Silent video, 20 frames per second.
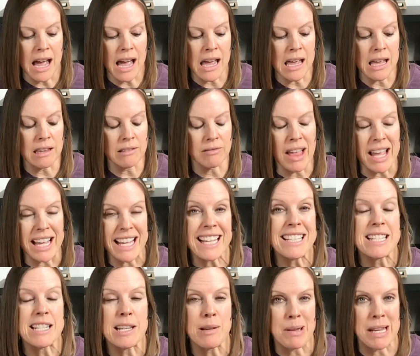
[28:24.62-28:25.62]
eh, eh, like
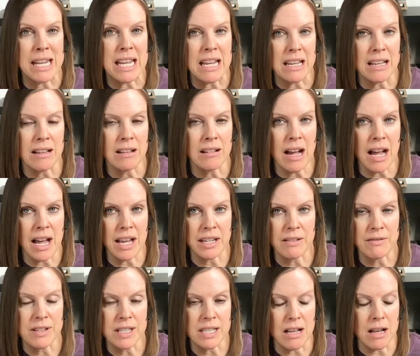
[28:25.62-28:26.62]
exhibiting
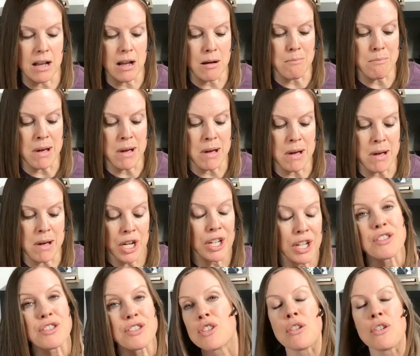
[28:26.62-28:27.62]
kind of some
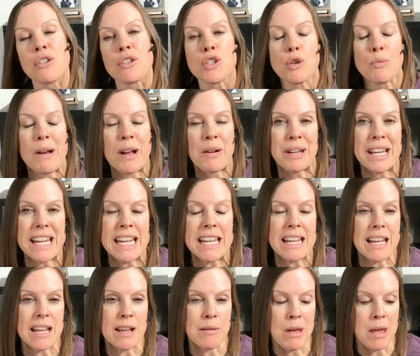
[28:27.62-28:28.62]
concerns around
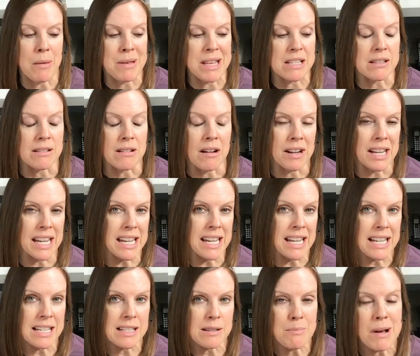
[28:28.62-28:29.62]
eating maybe is not
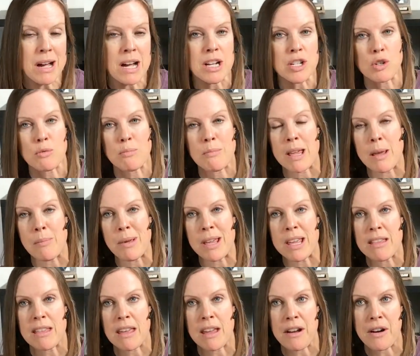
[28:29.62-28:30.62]
eating as much
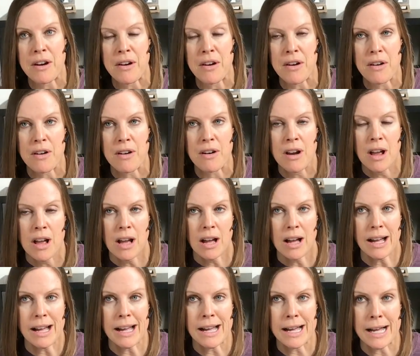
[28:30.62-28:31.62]
maybe they're
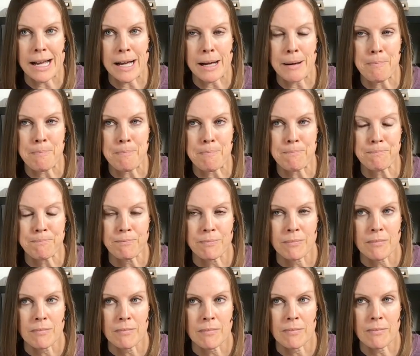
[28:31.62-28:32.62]
um,
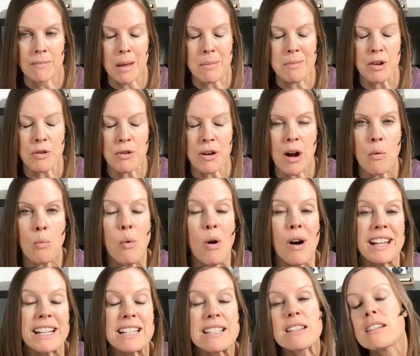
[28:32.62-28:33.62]
maybe they're not
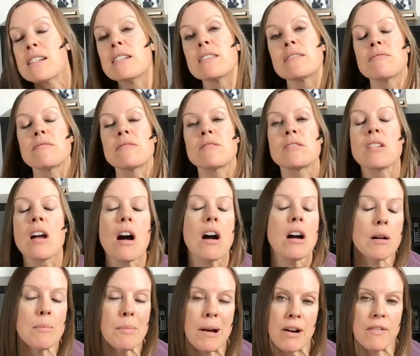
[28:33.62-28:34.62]
wanting to
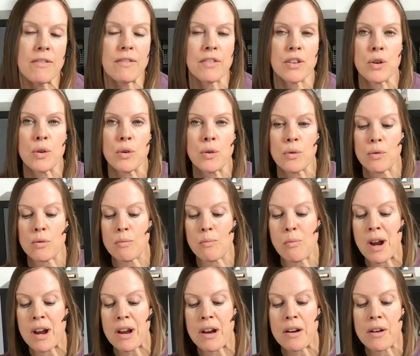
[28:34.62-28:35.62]
talk about food
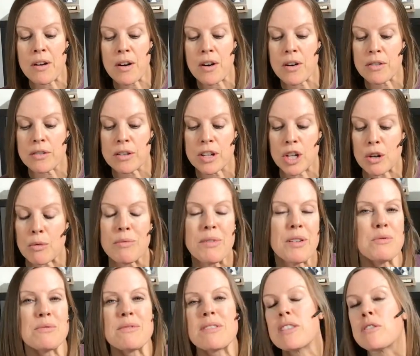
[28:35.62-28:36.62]
where you know
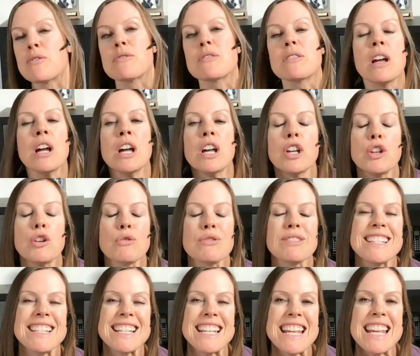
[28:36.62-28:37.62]
there there's you're
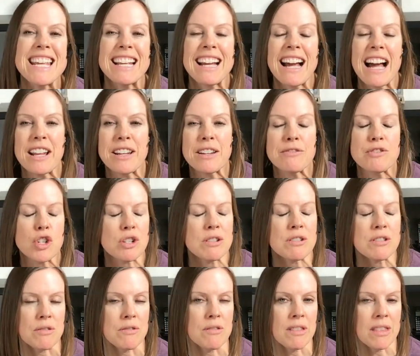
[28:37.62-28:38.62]
seeing kind of
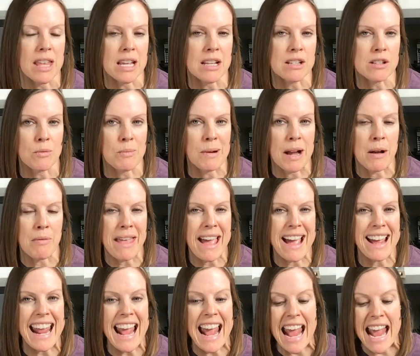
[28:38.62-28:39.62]
just certain things around
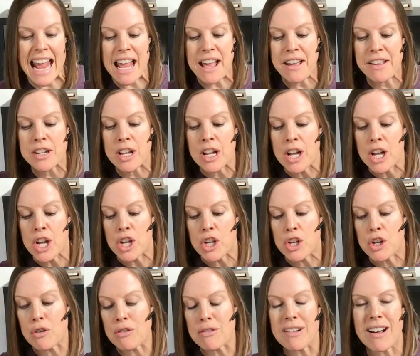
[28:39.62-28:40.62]
that and
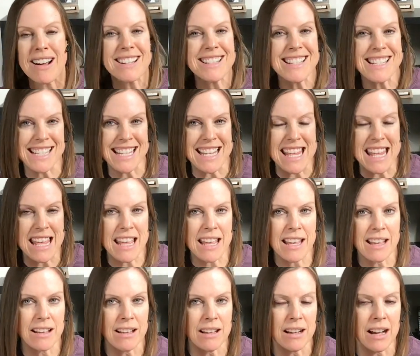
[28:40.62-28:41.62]
you're not
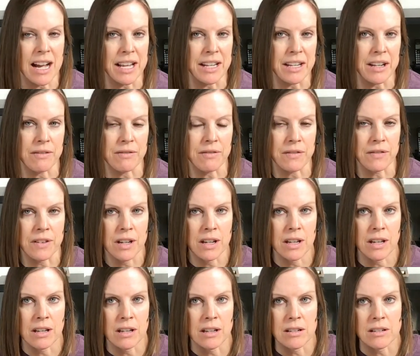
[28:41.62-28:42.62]
seeing kind of
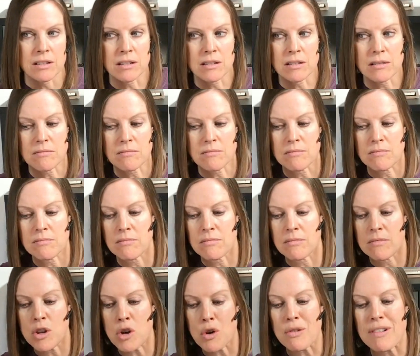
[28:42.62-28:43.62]

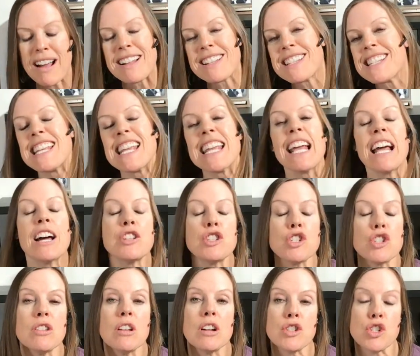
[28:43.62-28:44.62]
you're not seeing a,
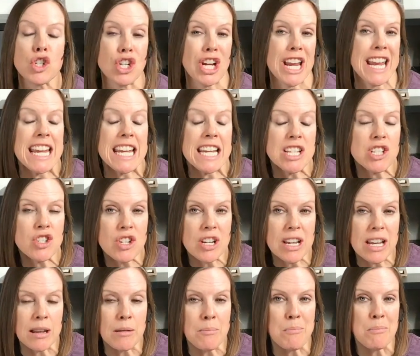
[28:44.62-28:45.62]
a change
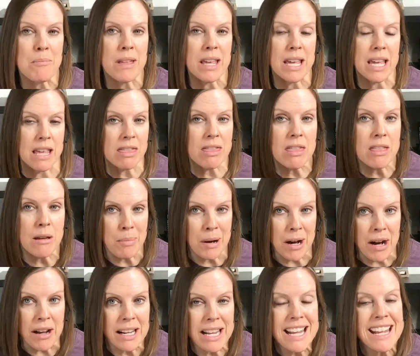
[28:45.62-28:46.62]
in in the
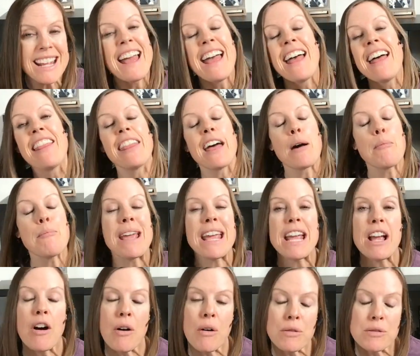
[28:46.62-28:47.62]
body that
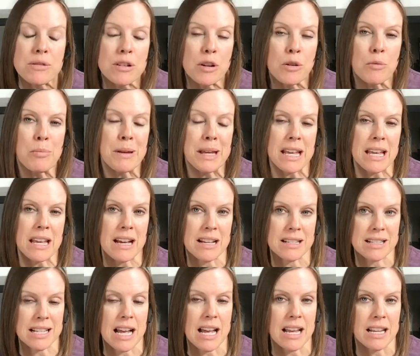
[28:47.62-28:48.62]
may mm-hmm. also be
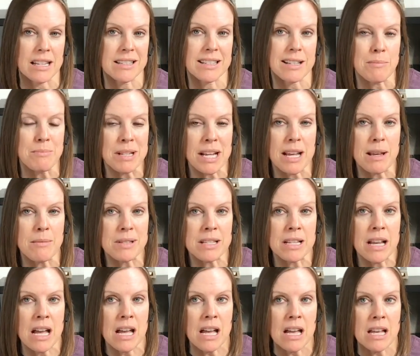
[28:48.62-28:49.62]
a sign
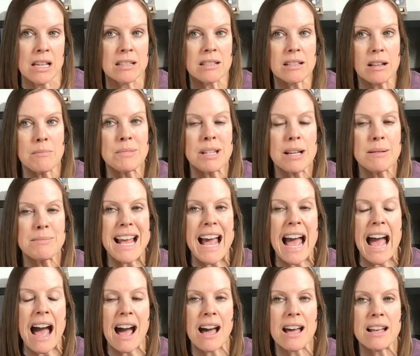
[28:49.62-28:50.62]
sometimes sometimes
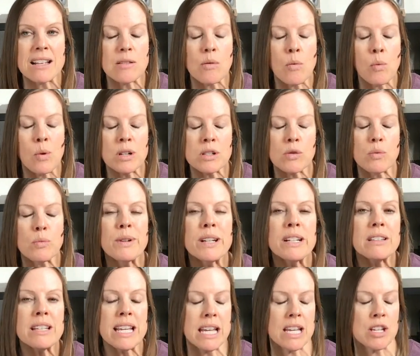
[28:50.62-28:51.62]
as what's
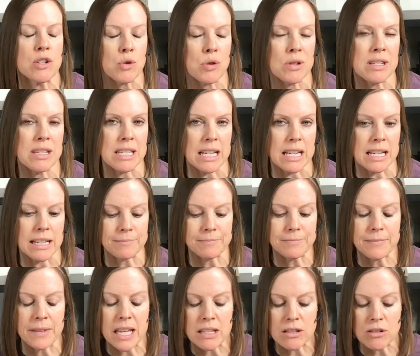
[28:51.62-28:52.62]
really
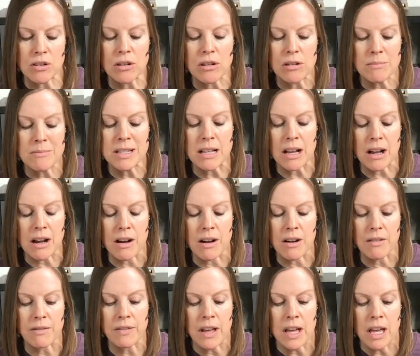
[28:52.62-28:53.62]
interesting in terms
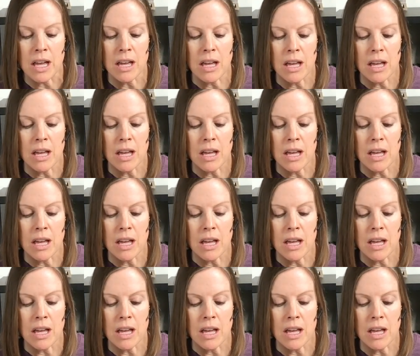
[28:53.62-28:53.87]
of